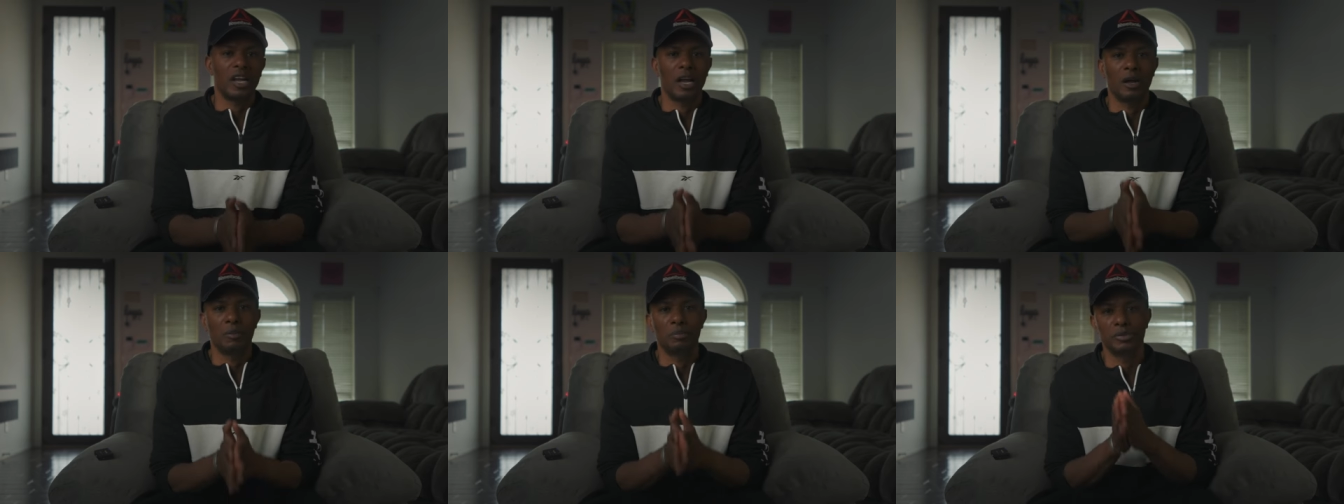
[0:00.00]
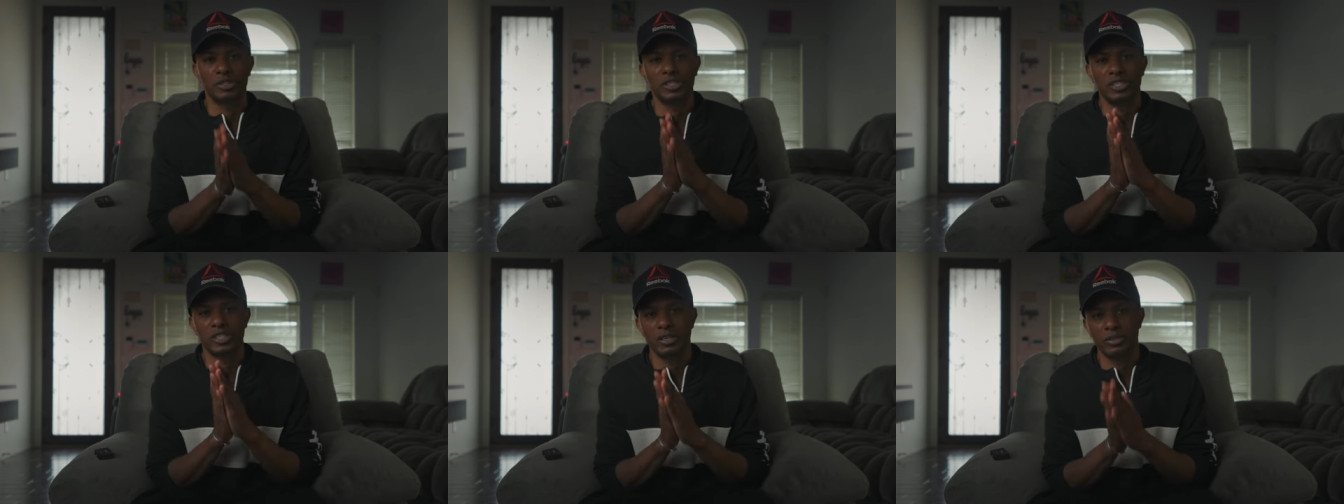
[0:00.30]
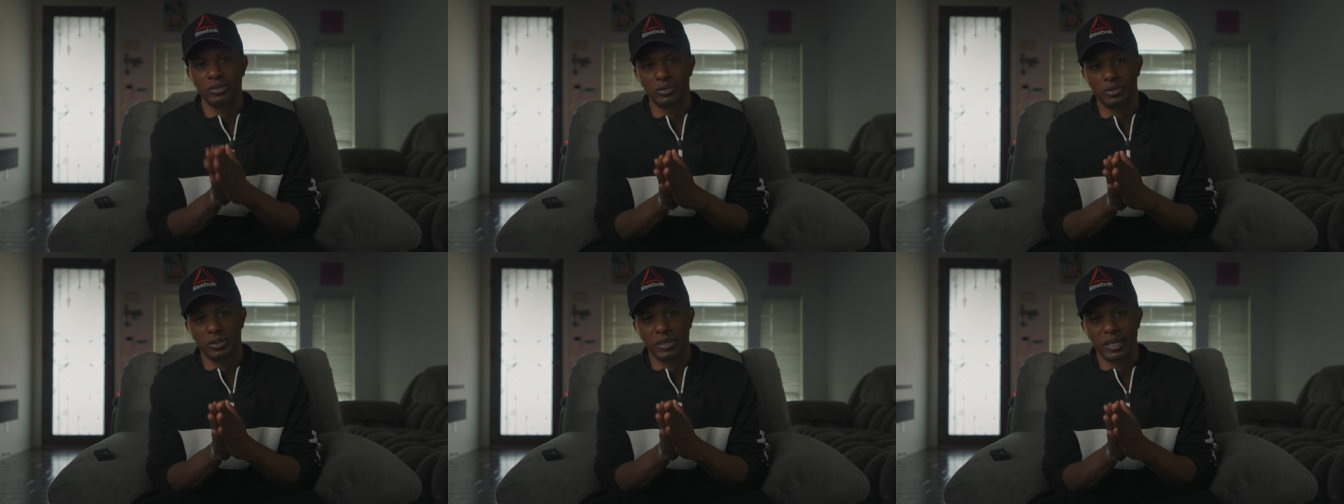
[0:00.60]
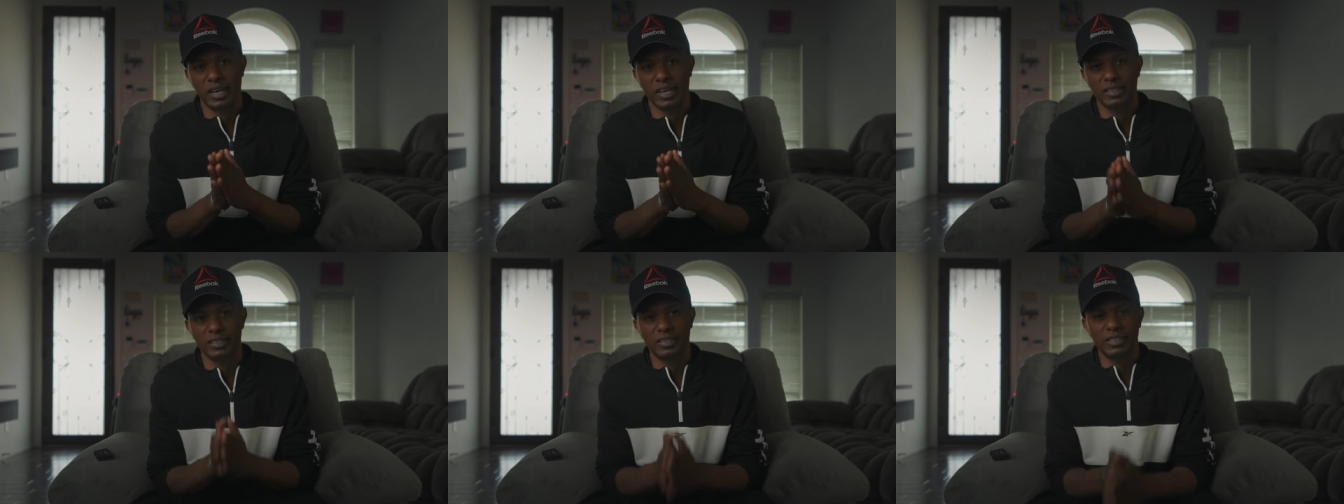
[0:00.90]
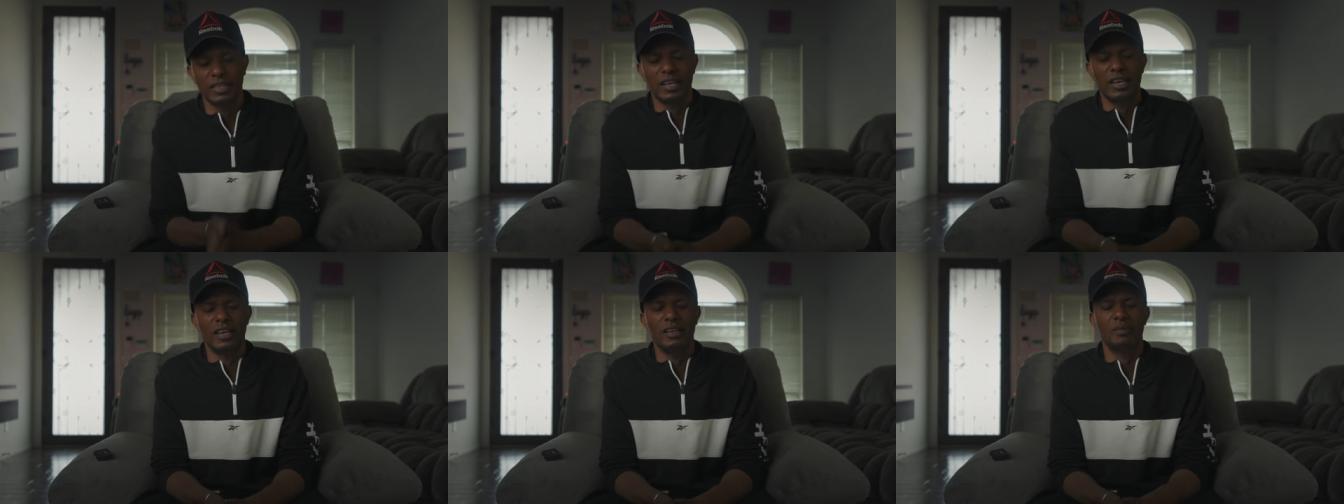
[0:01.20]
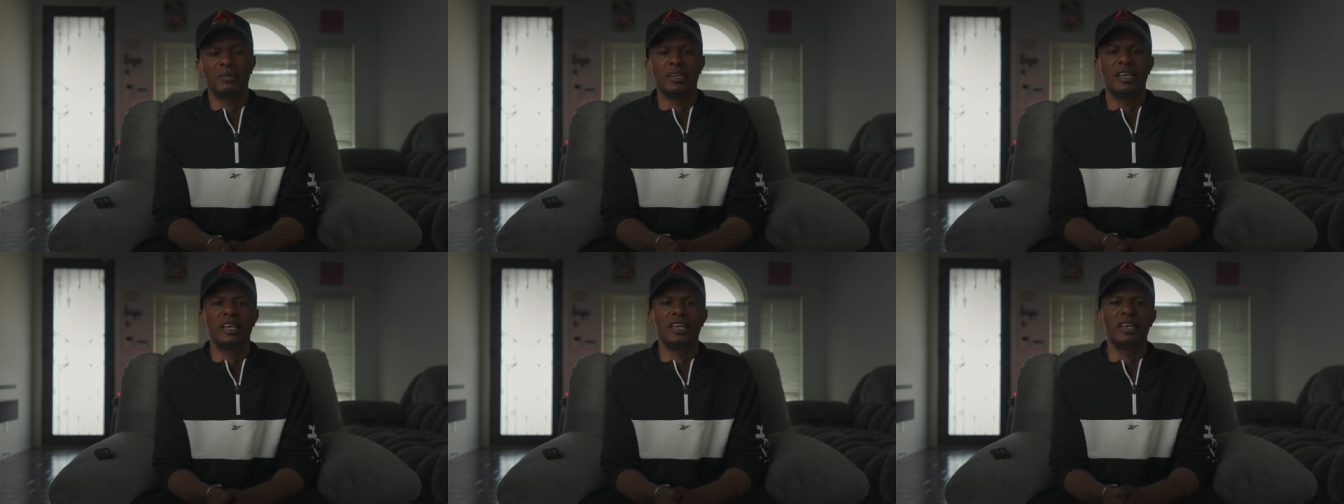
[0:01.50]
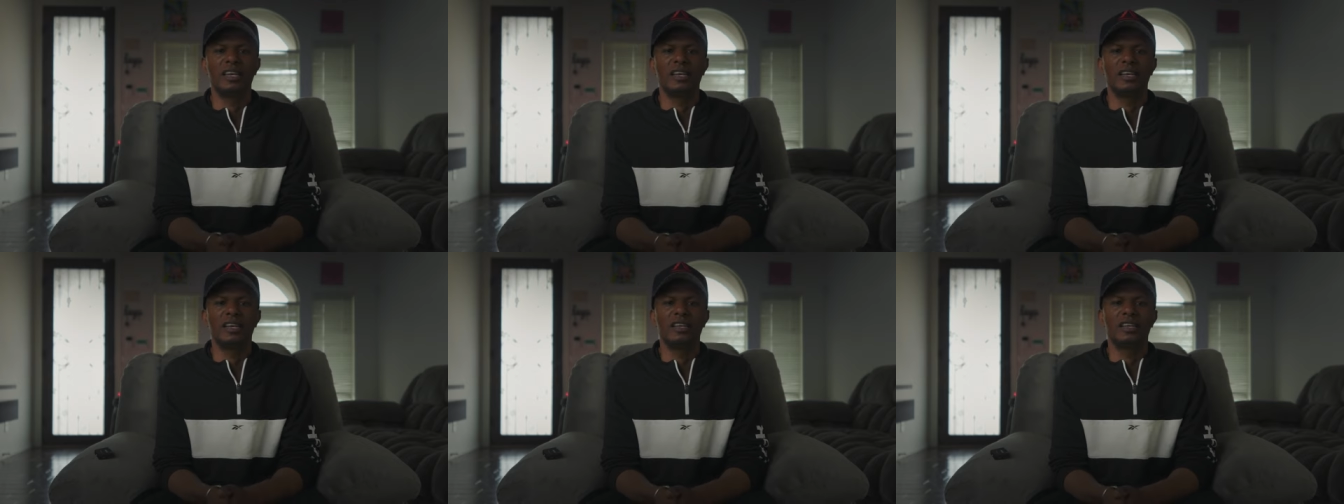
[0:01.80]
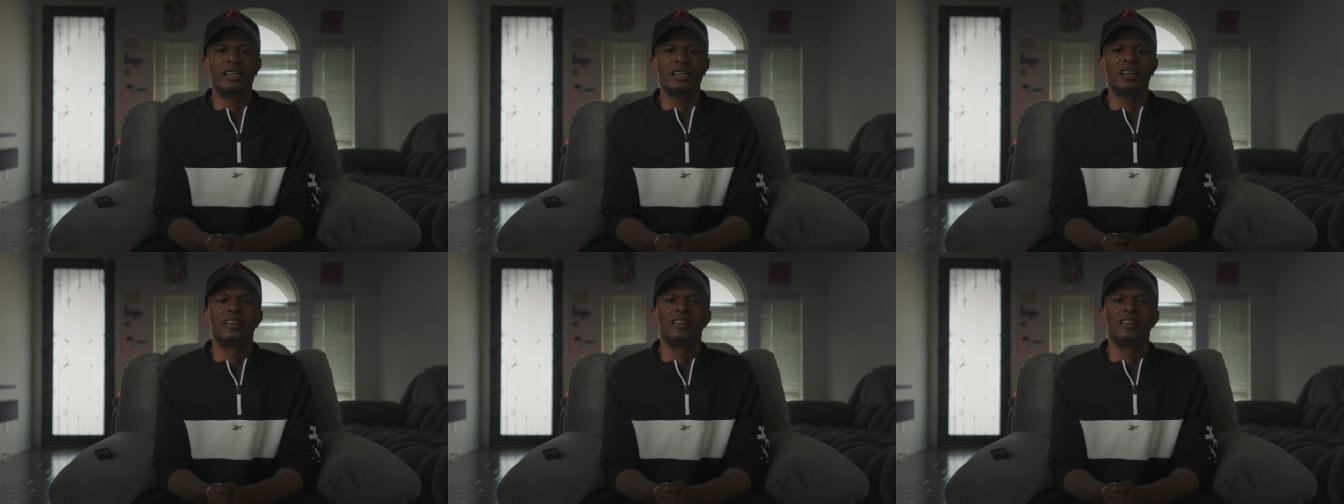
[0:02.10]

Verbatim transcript: I appreciate your guys' time and